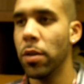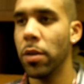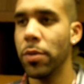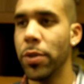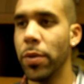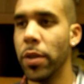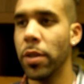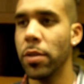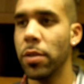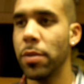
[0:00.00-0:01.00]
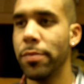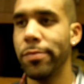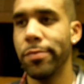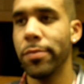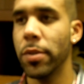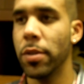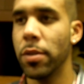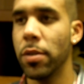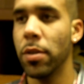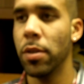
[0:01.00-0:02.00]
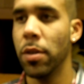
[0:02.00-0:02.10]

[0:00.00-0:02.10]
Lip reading: No, two innings. It's